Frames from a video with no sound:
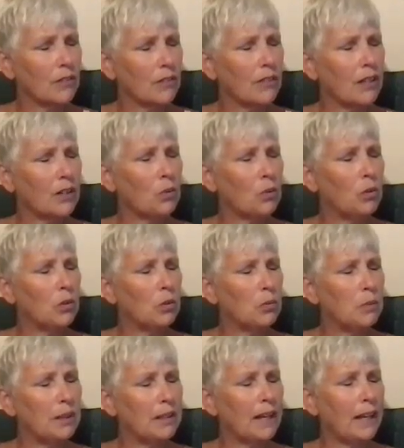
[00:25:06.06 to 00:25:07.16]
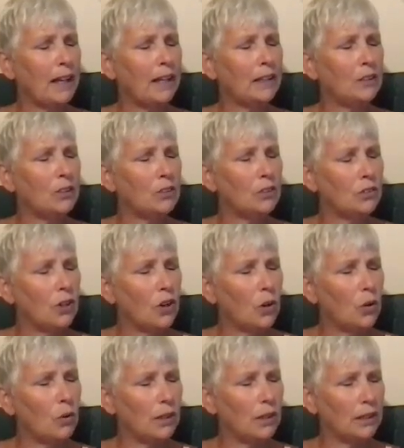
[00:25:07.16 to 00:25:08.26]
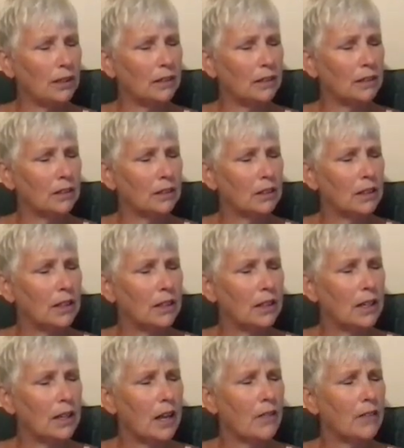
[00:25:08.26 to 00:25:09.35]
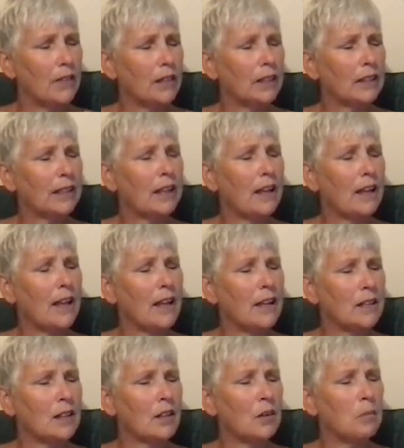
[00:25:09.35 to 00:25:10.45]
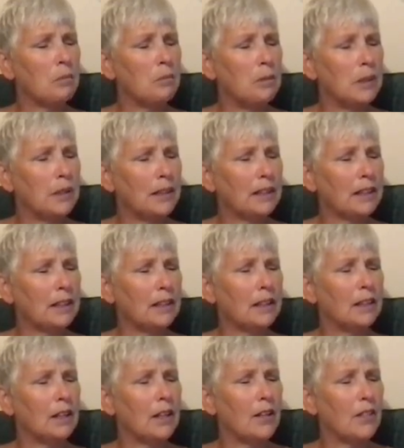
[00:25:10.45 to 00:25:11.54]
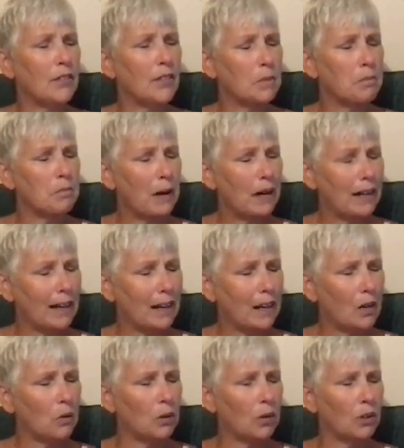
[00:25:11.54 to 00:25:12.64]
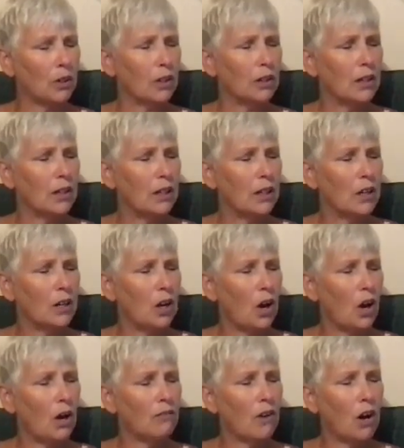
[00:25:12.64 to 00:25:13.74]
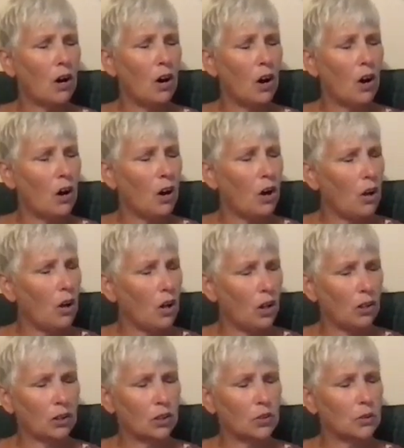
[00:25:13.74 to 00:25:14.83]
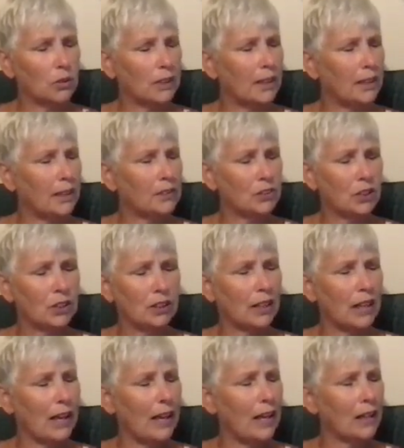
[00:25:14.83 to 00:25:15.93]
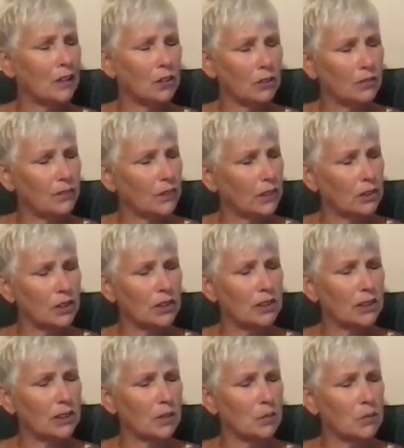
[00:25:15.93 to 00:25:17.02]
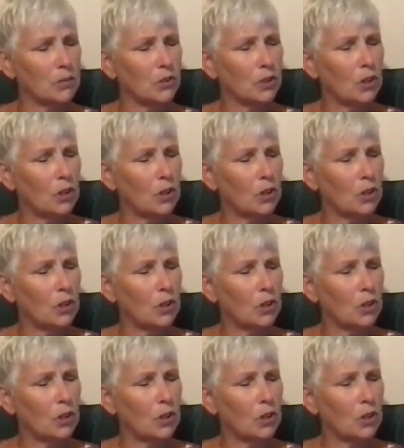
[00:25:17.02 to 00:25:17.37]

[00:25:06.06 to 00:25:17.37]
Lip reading: There will be a knowing. There can be the power of all creation at your fingertips